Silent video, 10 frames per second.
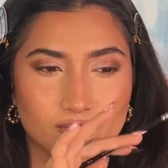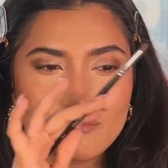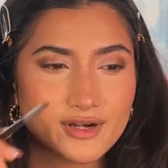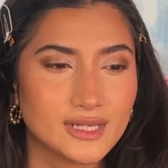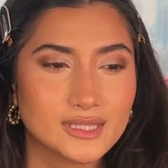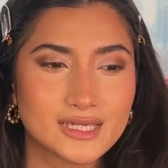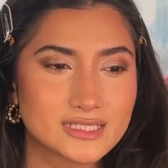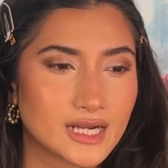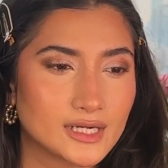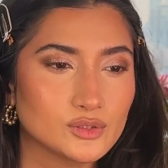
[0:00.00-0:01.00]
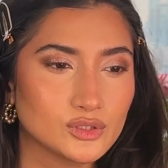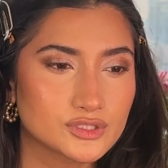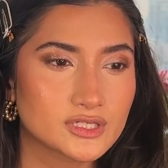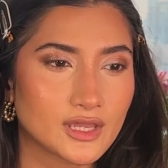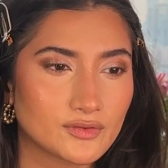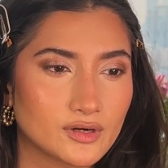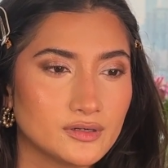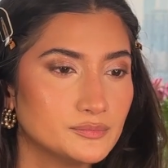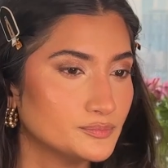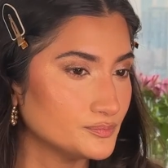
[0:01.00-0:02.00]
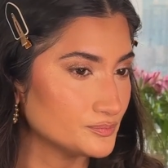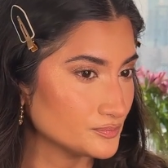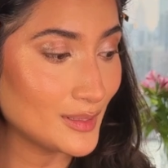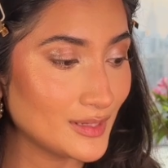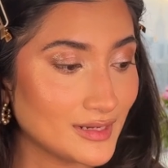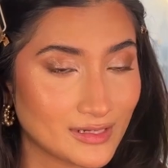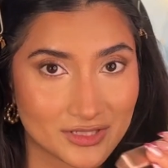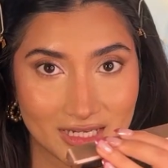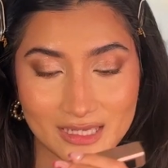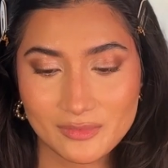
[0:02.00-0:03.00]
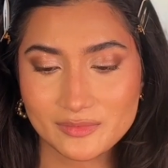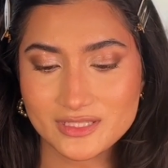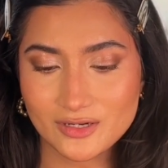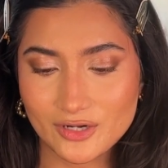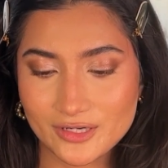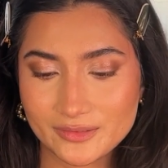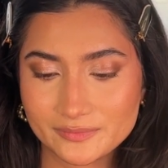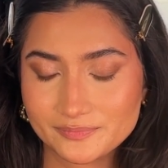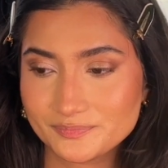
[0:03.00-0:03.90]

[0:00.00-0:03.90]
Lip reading: bring the entire look together. Now taking my mascara.